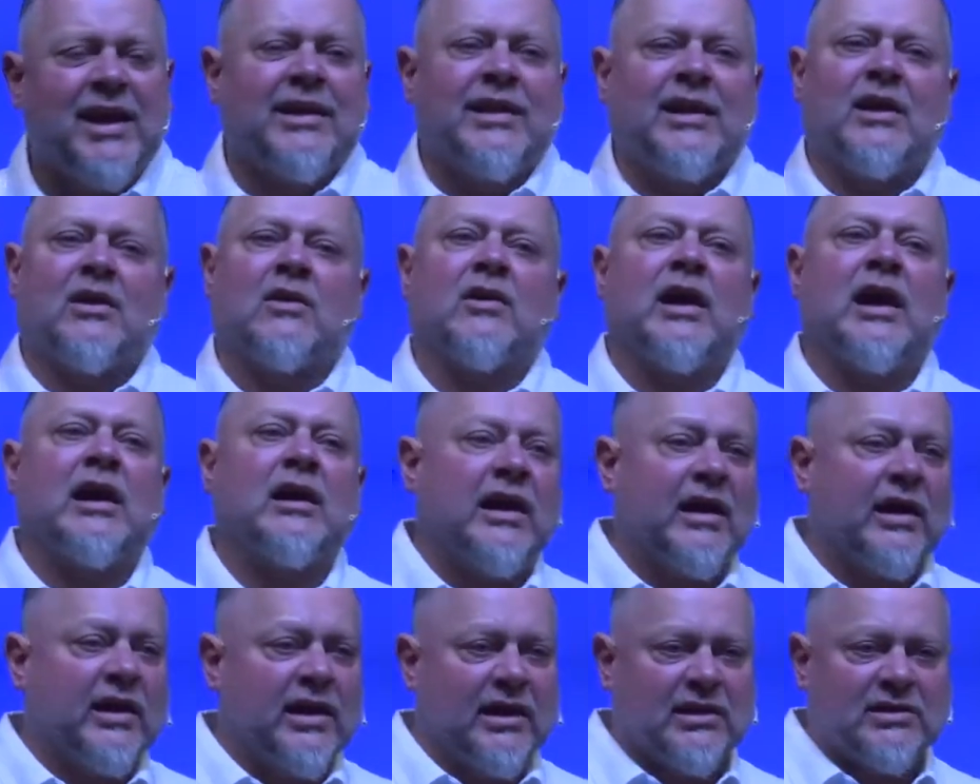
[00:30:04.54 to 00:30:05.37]
now,
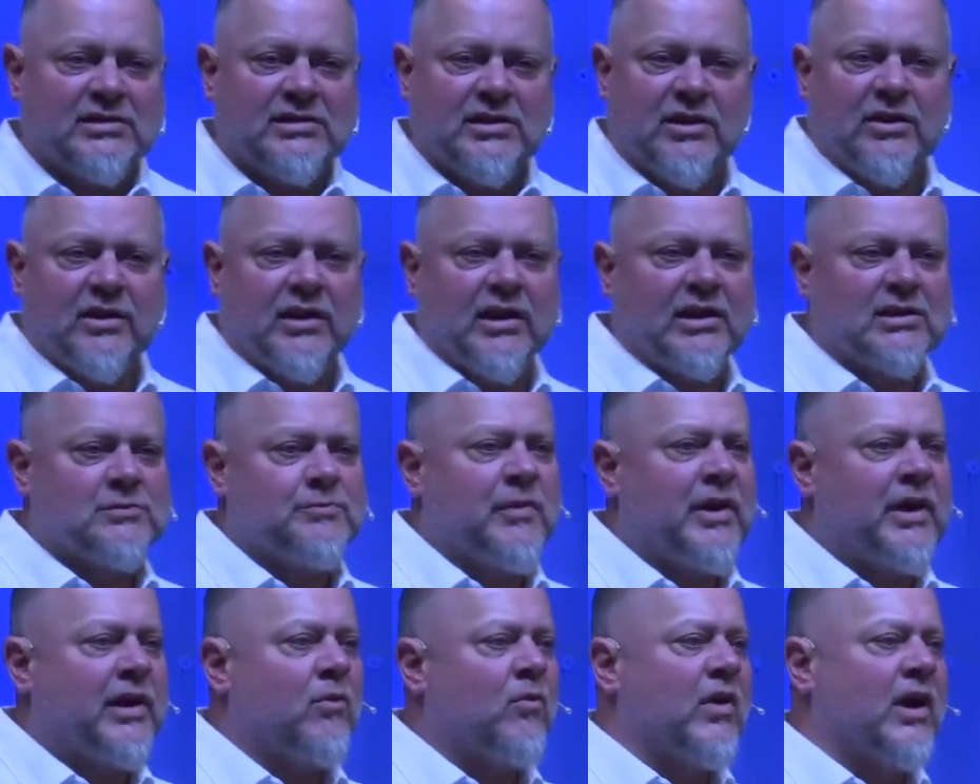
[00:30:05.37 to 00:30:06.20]
I, I got to tell you guys,
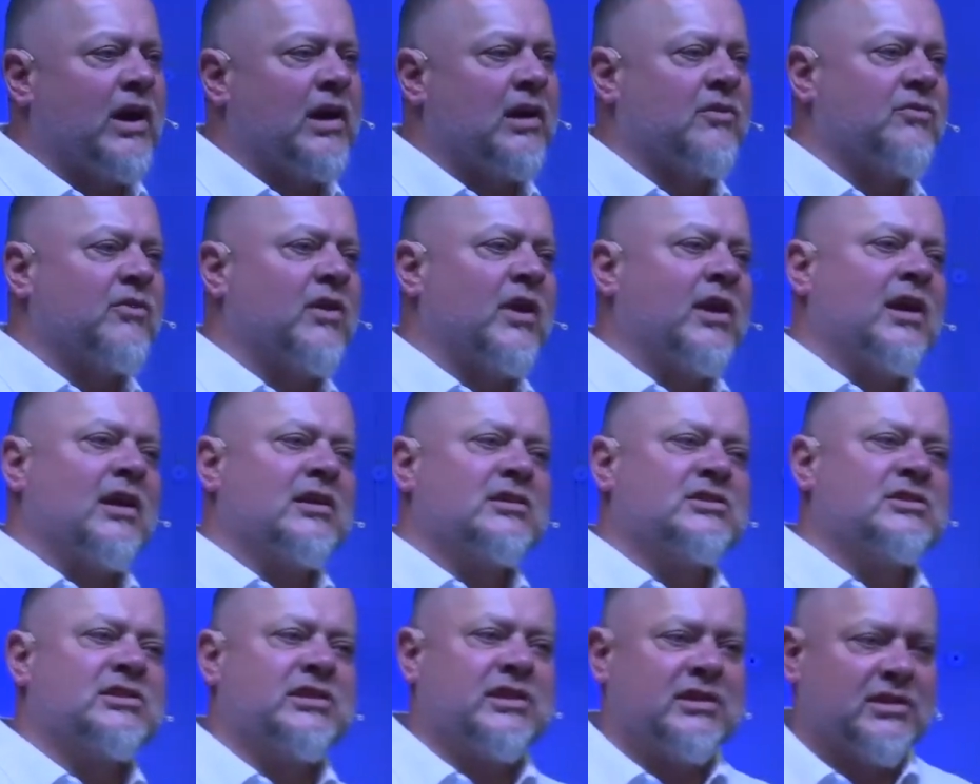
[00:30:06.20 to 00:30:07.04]
my wife,
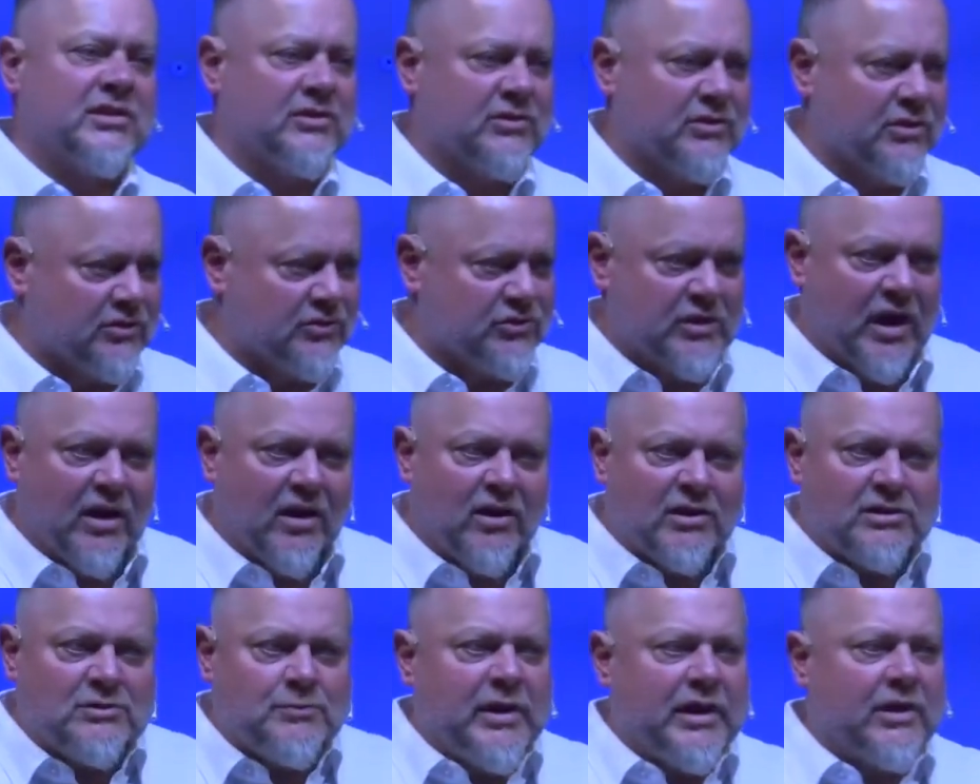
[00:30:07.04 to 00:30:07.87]
she
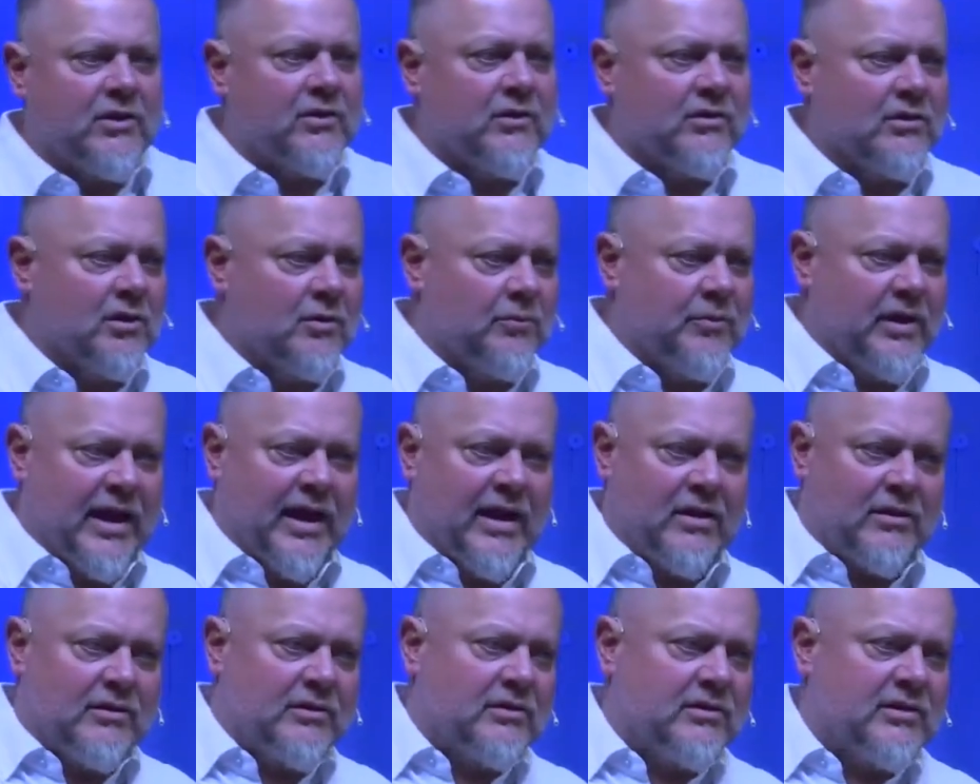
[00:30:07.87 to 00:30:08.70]
dogs make her a little bit uh,
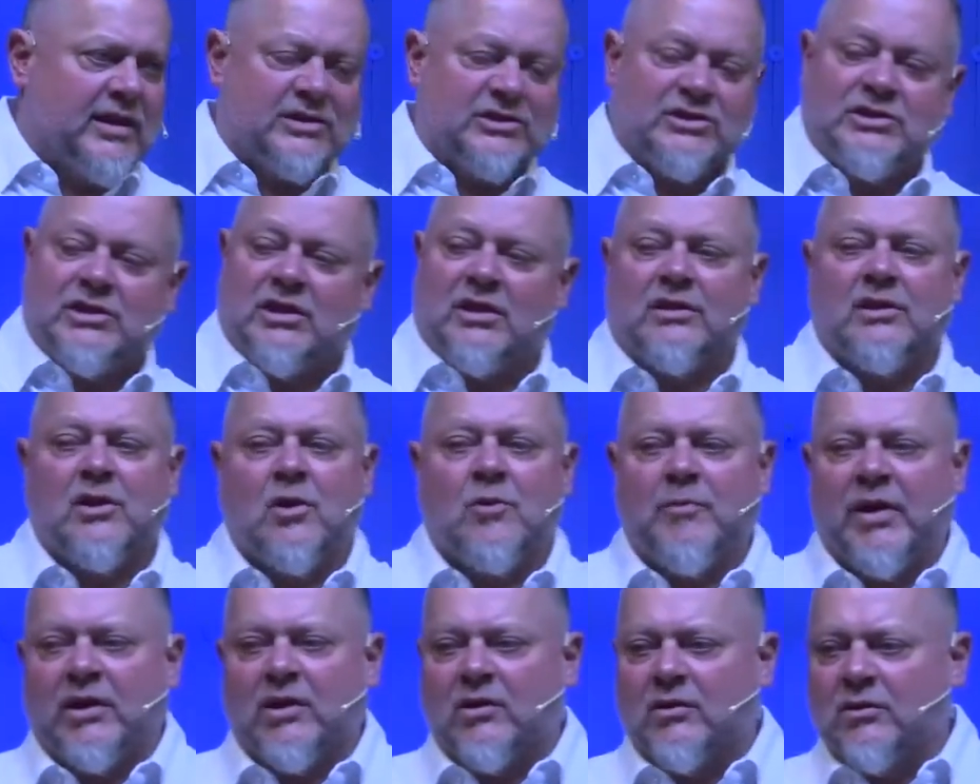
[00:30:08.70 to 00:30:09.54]
that she doesn't know
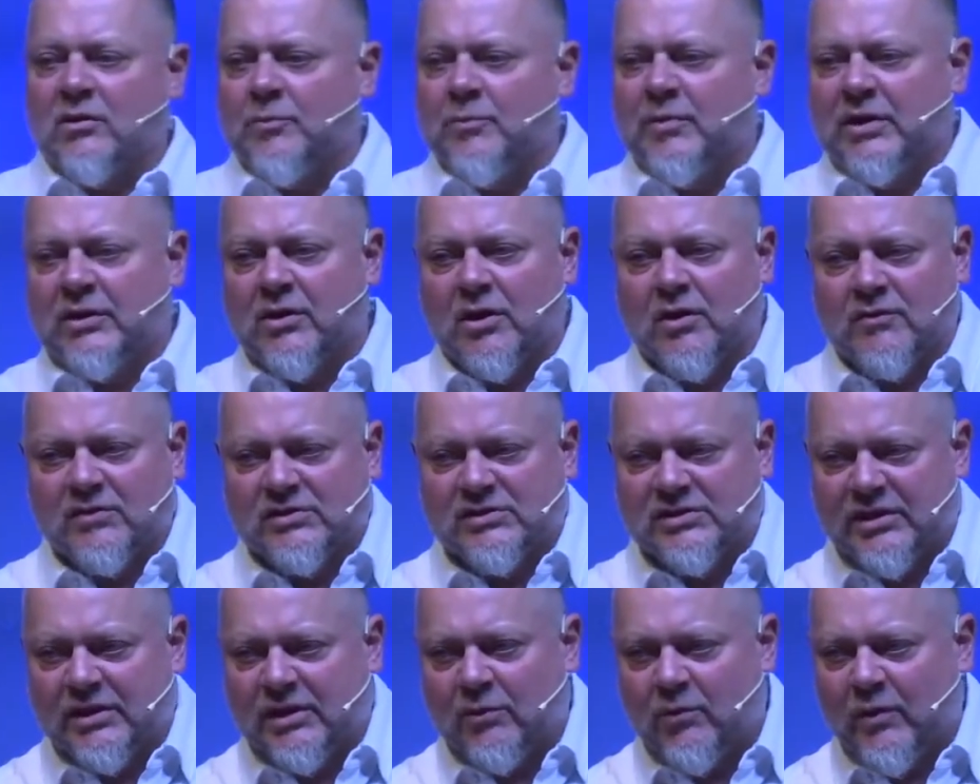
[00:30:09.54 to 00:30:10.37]
make her a little bit
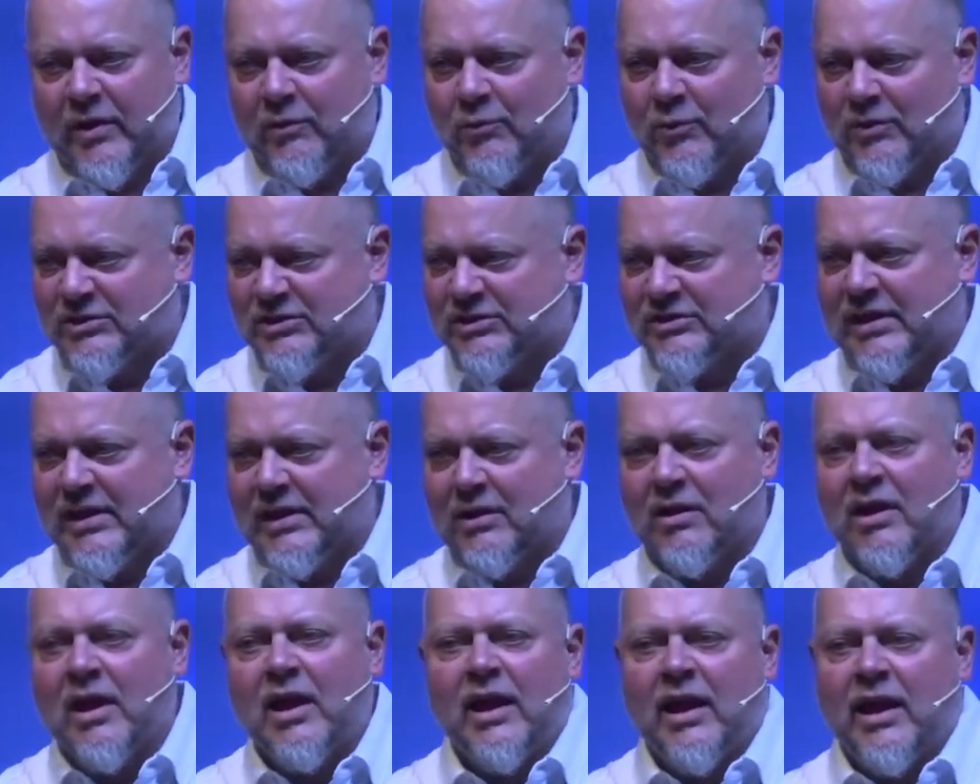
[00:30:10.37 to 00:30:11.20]
nervous anyway when she's
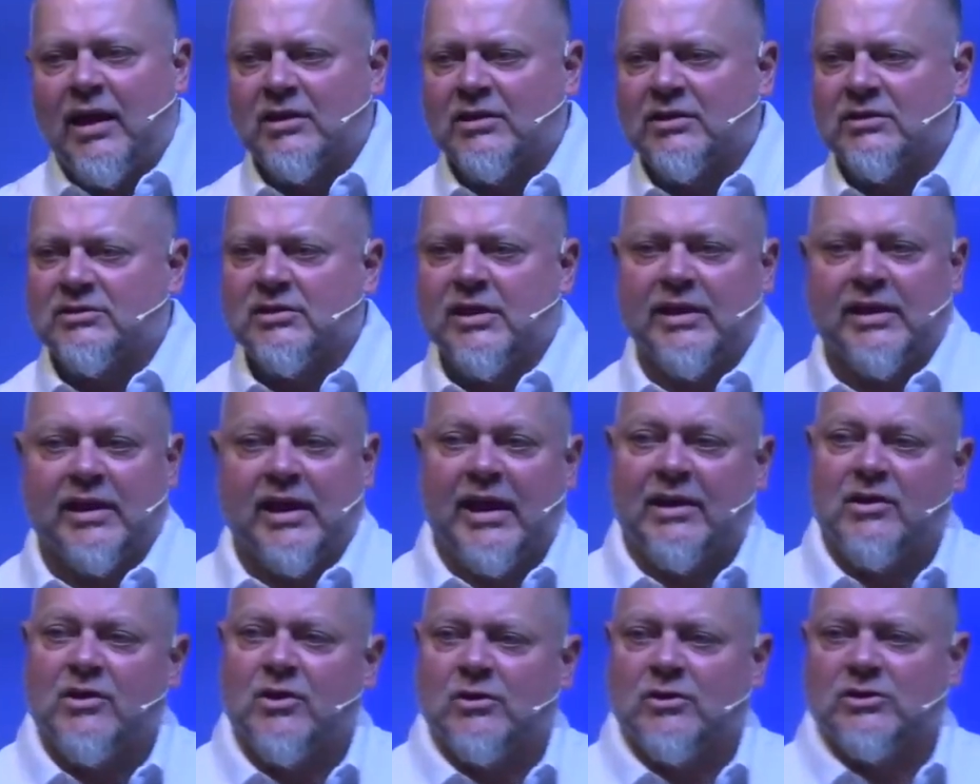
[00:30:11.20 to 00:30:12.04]
out, and and
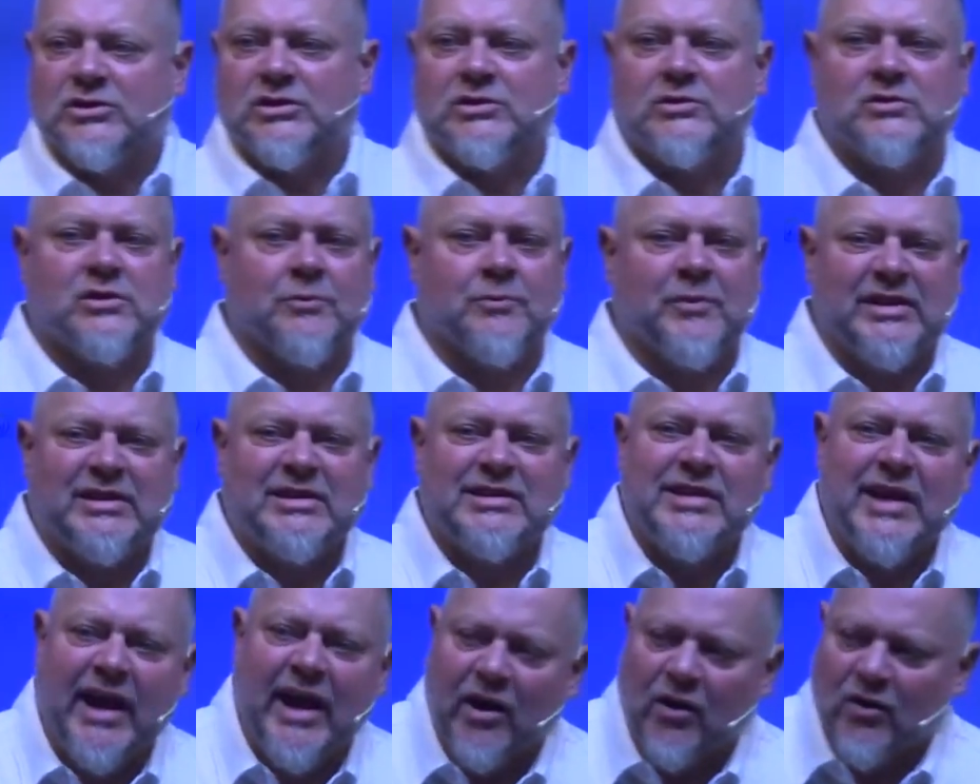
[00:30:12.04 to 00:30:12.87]
I knew she was going to be
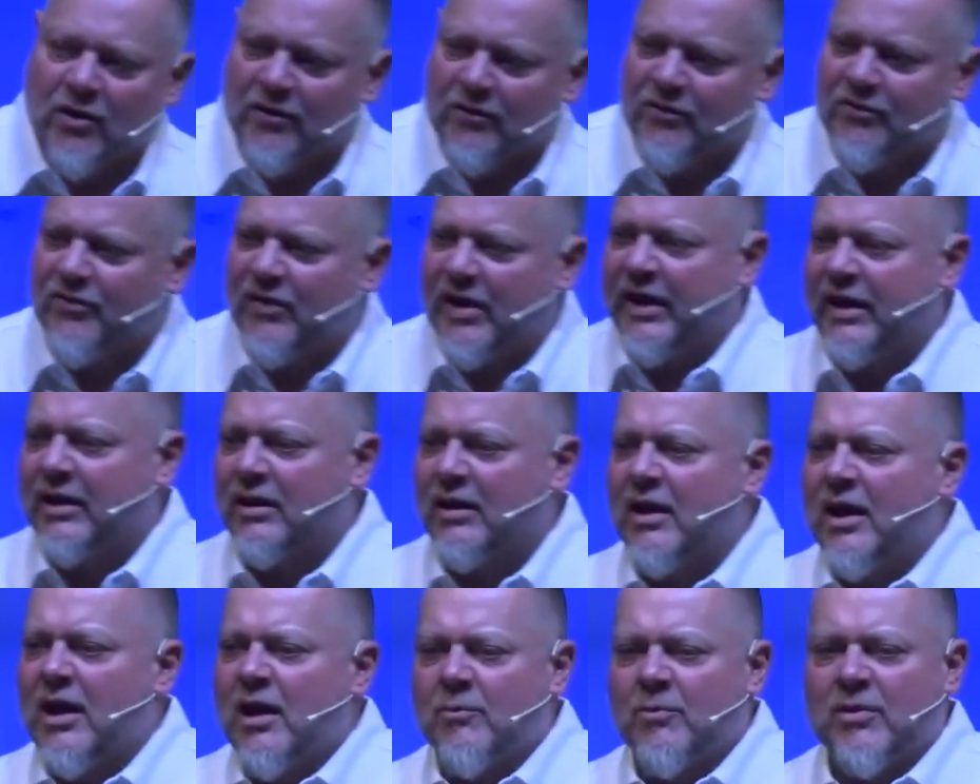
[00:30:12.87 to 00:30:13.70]
terrified.
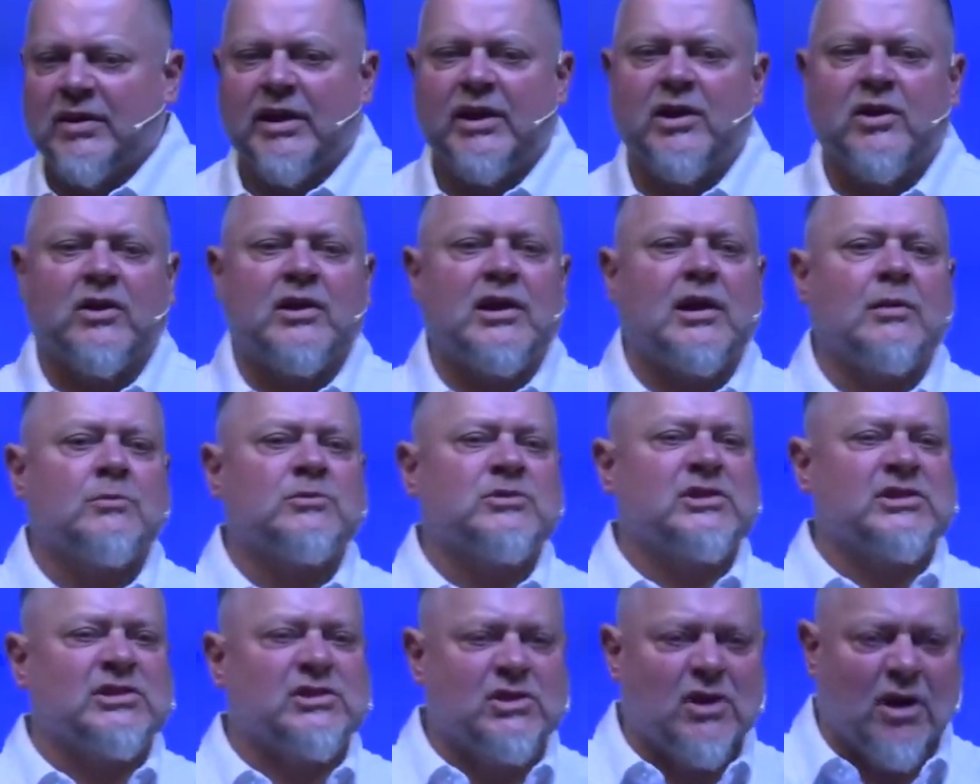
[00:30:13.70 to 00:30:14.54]
But here comes
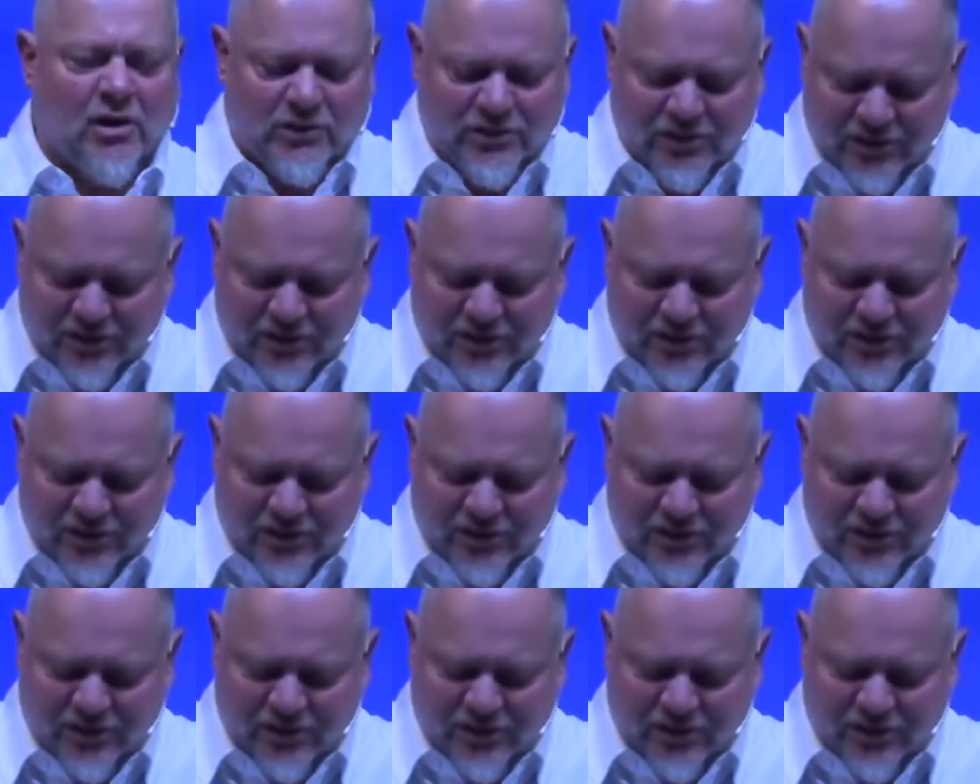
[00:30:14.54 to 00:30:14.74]
this dog,